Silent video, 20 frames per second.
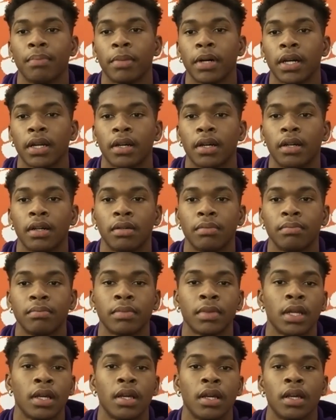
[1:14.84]
but um,
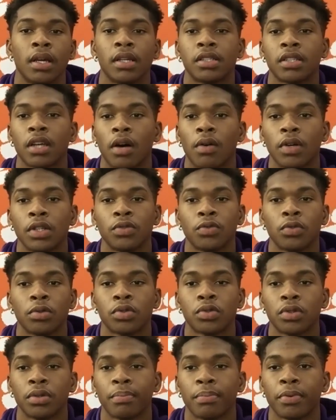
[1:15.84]
it's always
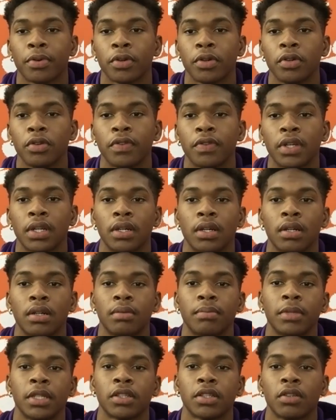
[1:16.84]
room to improve, and
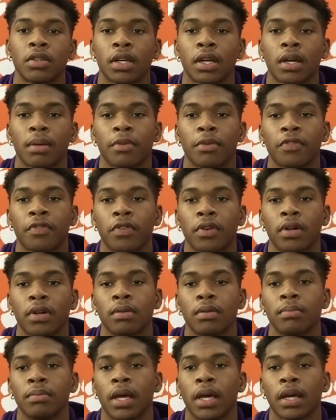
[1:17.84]
um, it's only coming
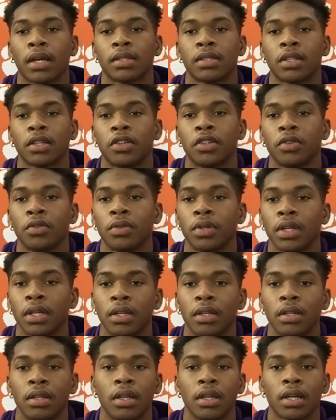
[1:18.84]
from executing
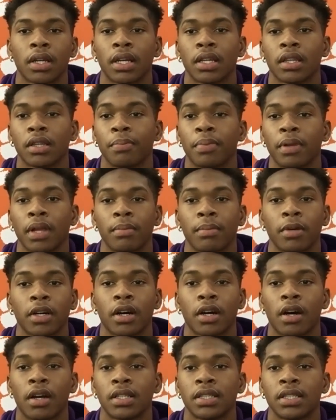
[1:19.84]
and looking at the
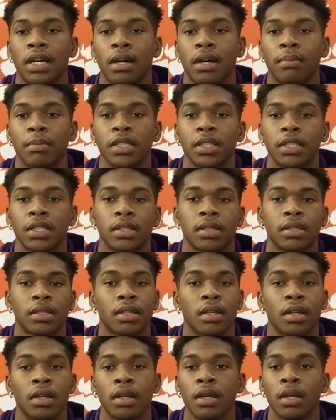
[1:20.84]
playbook all the time and
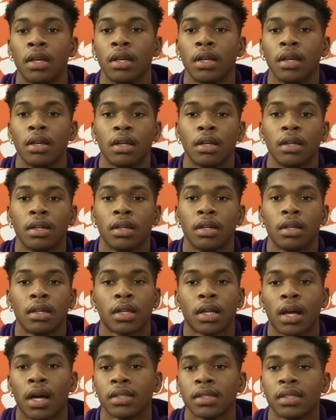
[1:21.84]
just
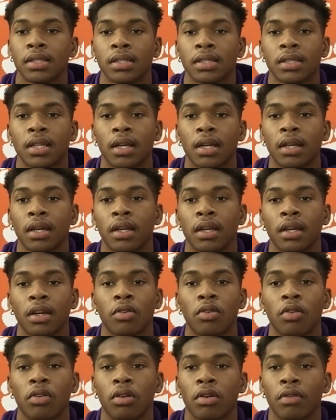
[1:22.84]
constant studying
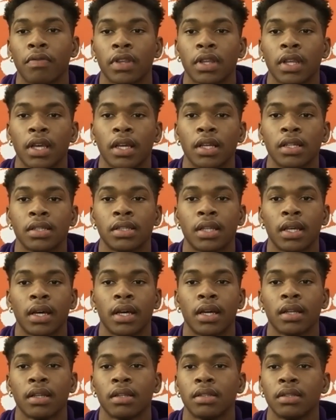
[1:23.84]
and going over things
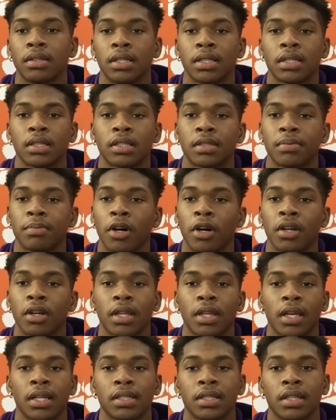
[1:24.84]
that just the small
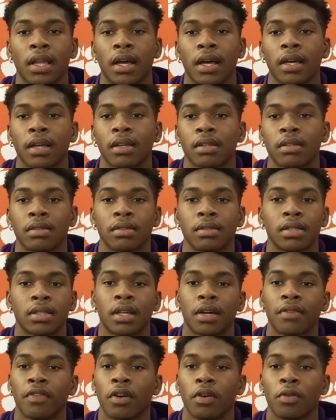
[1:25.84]
things like
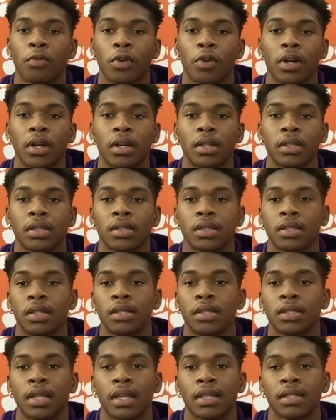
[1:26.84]
stuff on runs
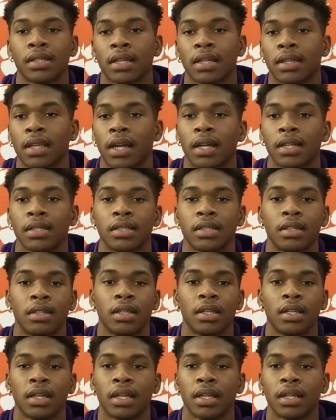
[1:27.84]
and things like that I still
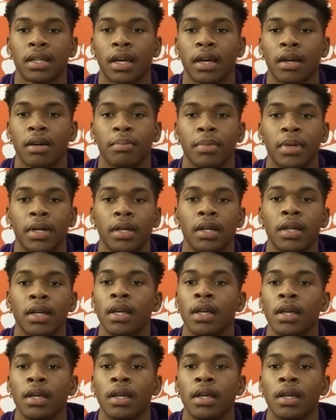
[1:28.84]
need to get down. But